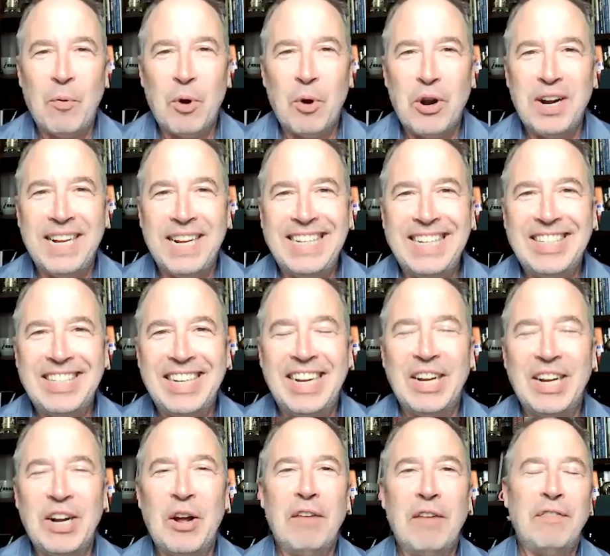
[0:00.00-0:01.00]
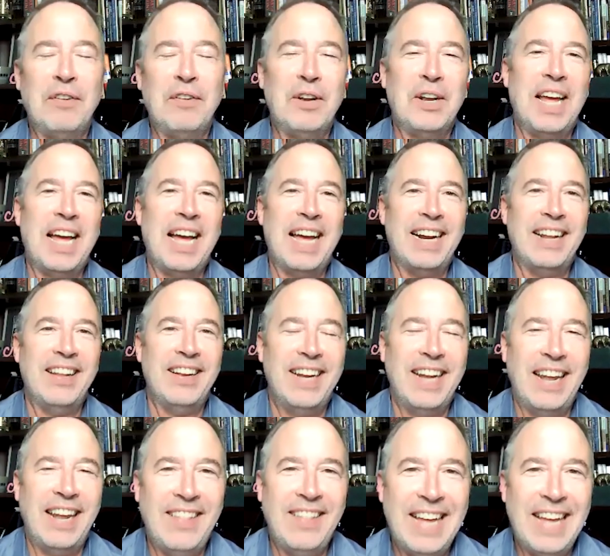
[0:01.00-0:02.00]
word easy an awful lot.
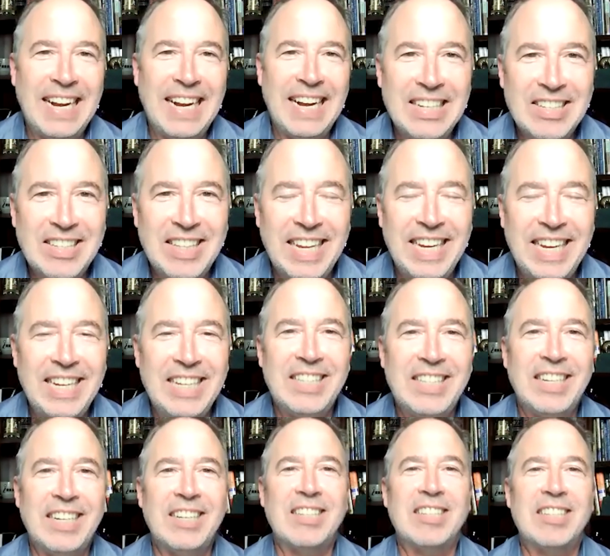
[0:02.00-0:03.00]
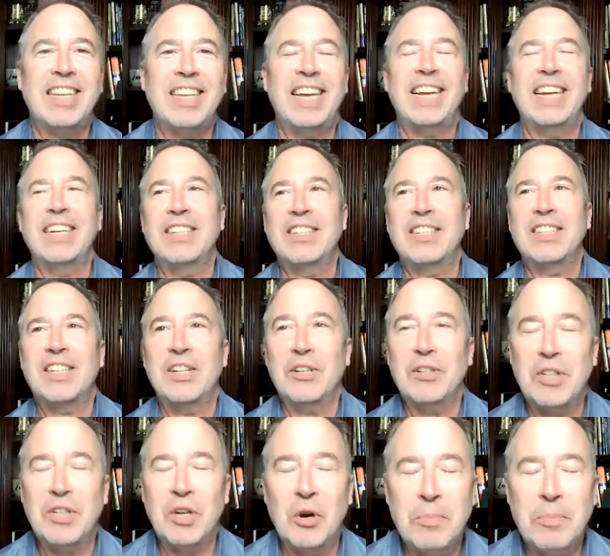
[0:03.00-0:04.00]
And that is the easiest thing, is still
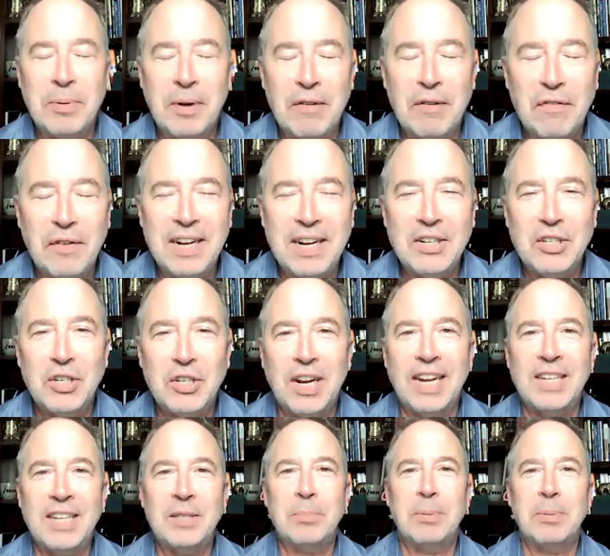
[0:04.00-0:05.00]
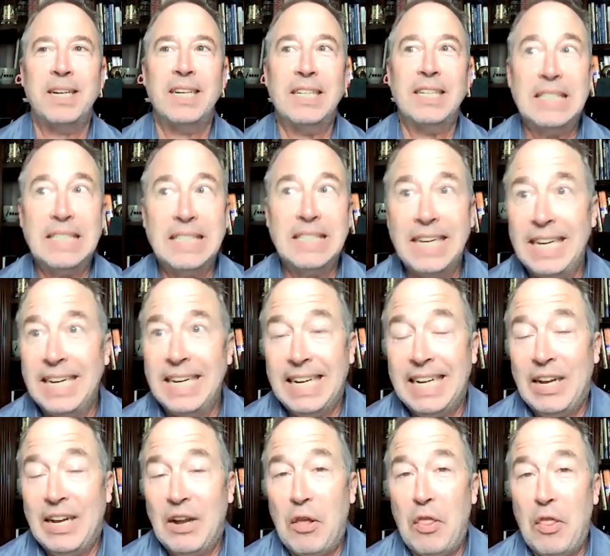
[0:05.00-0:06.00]
to open a franchise, because
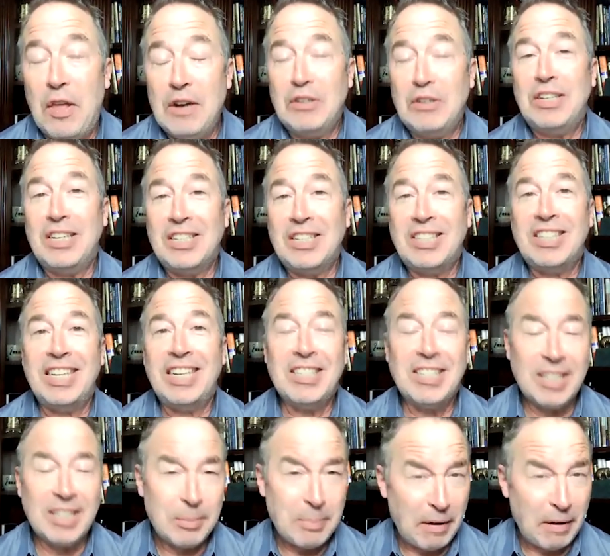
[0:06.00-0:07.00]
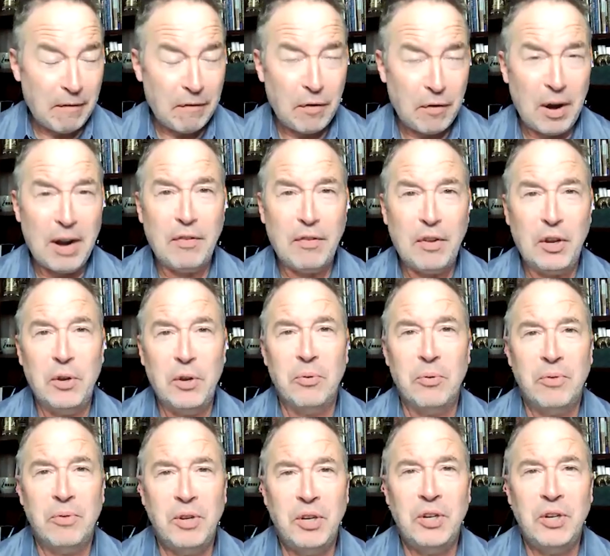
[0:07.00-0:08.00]
there's a system in front of you.
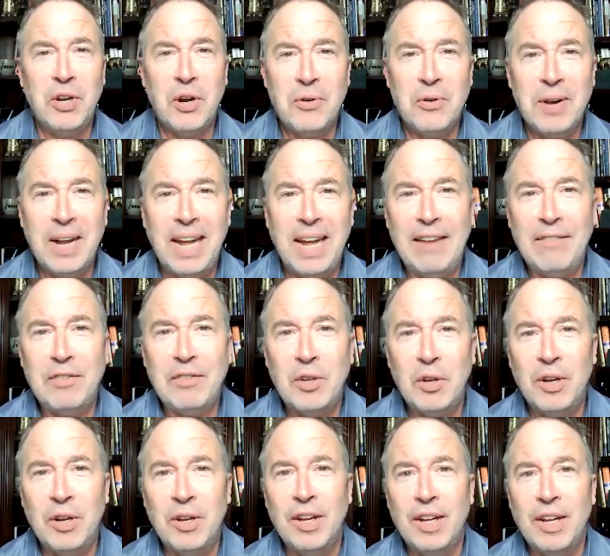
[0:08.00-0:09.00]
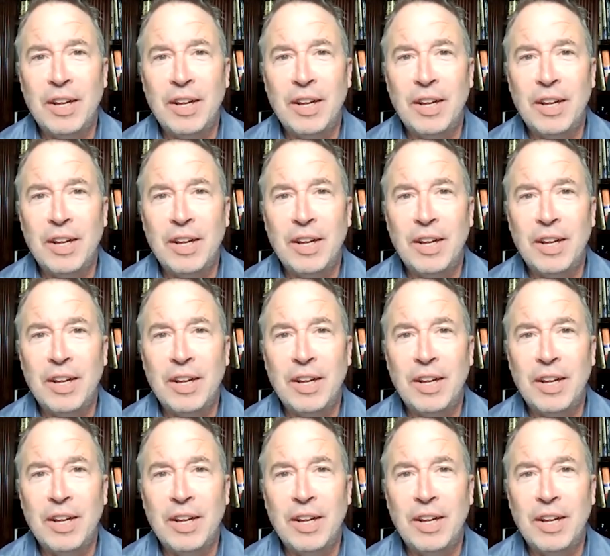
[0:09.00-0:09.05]
You don't have to